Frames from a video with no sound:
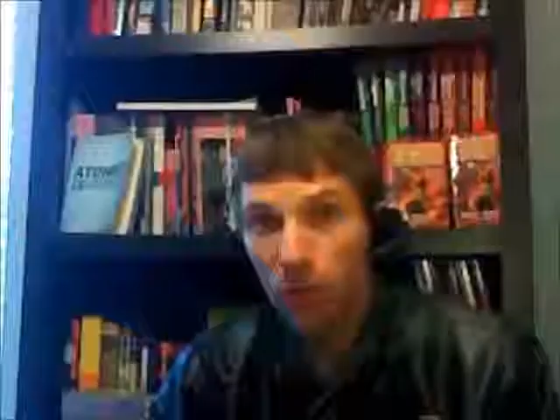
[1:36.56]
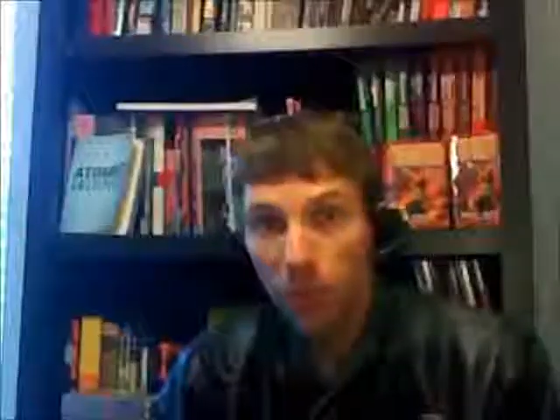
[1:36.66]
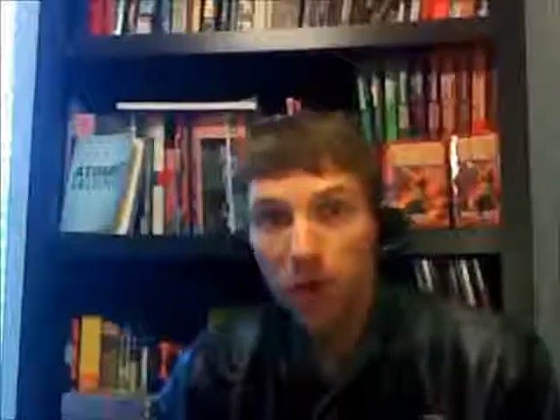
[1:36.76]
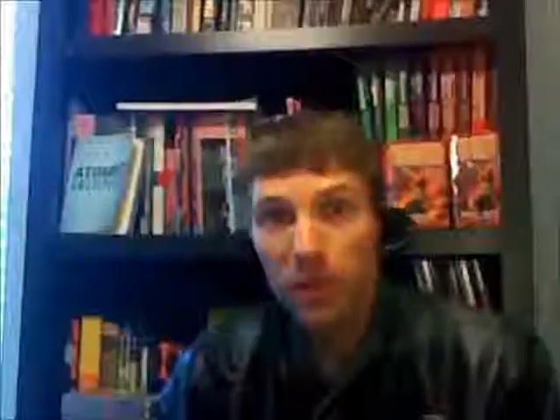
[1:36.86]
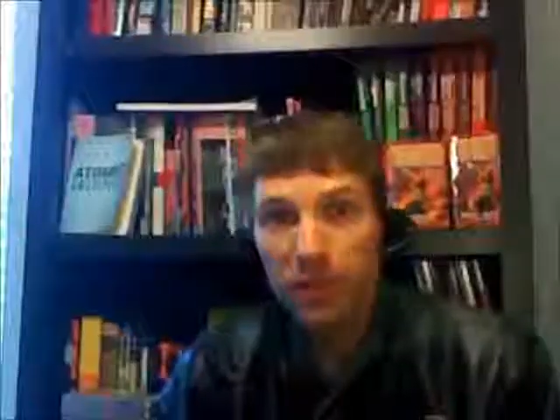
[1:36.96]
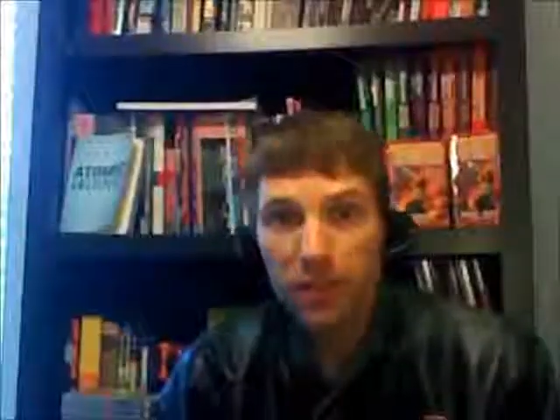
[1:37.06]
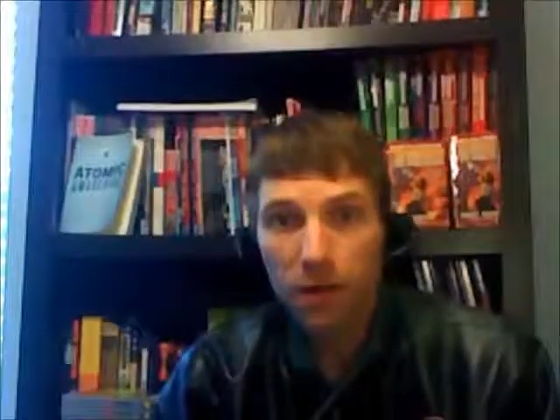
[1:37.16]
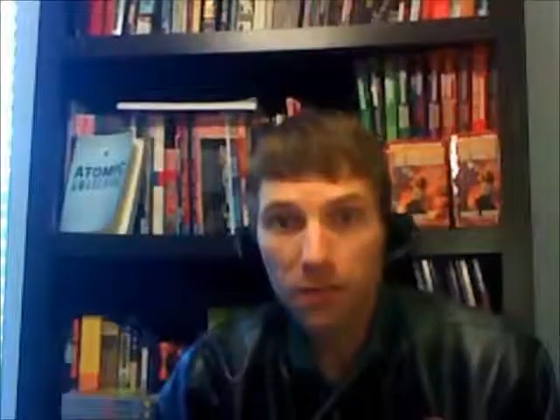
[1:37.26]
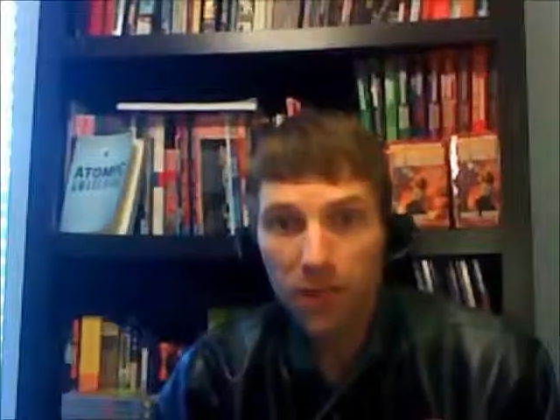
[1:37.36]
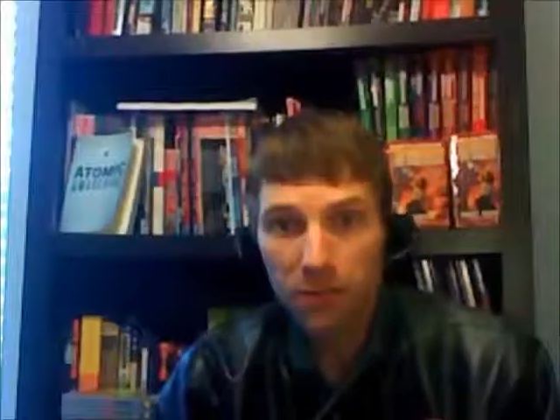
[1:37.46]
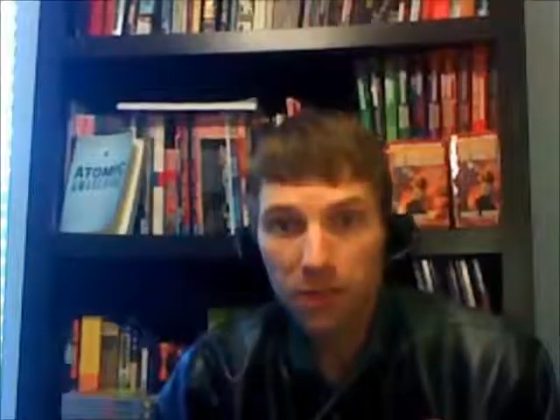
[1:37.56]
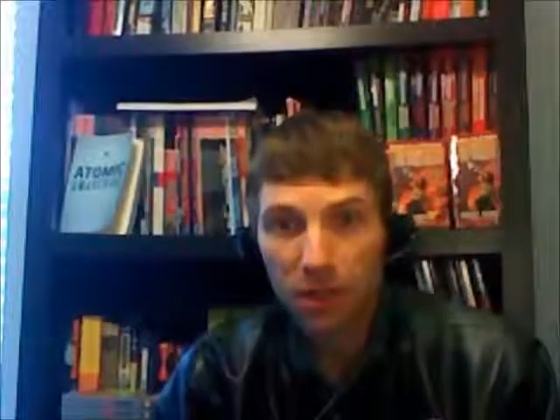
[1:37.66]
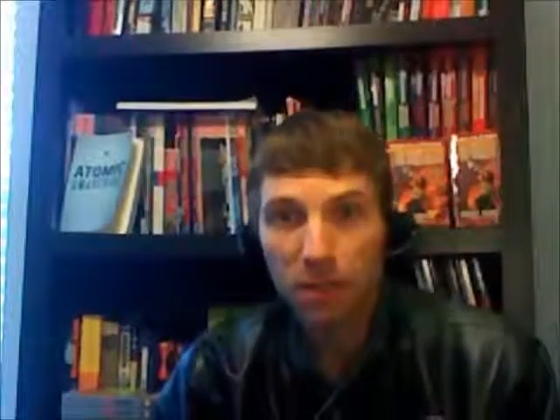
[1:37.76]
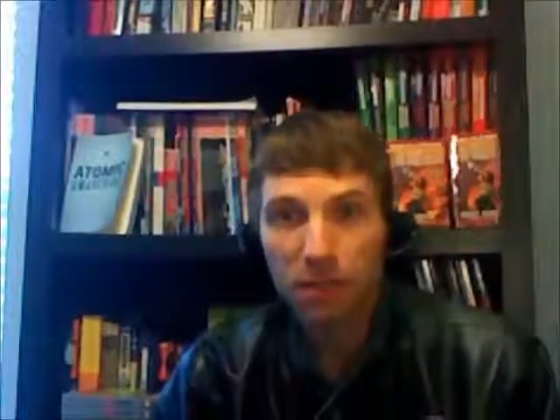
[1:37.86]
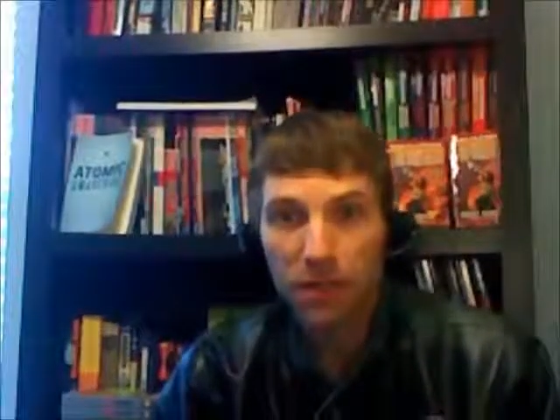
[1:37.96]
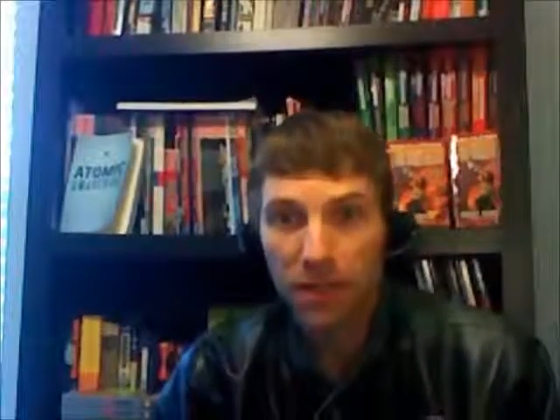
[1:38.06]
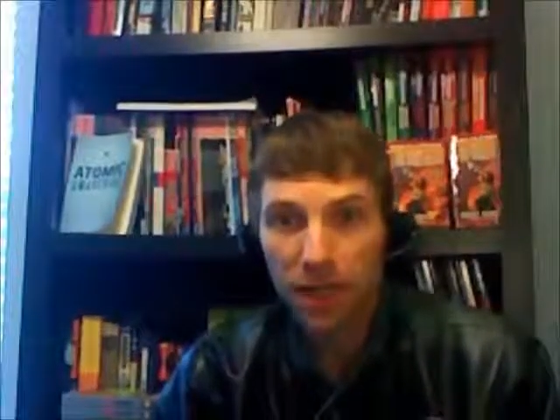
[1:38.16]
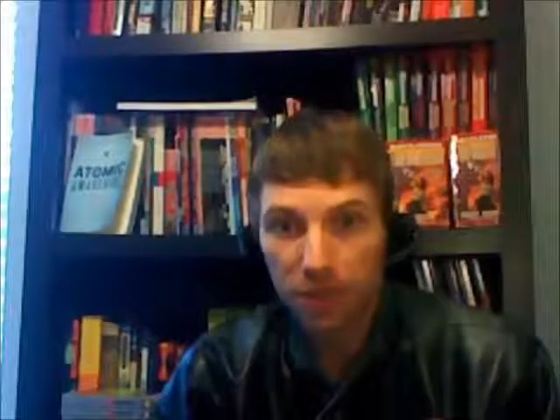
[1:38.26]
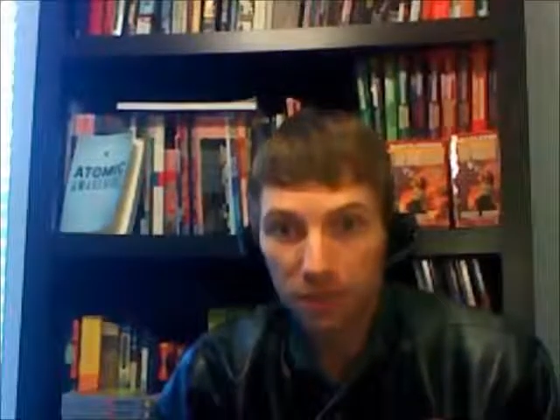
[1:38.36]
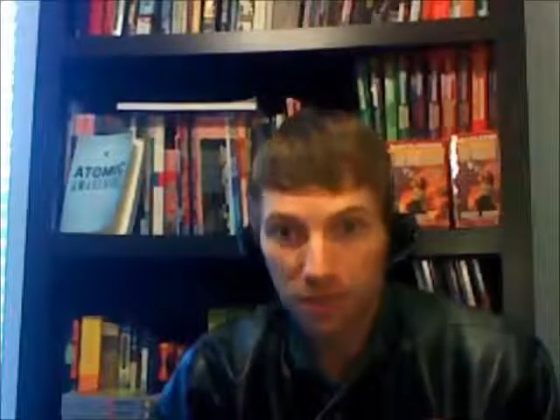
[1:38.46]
party itself claims no affiliation with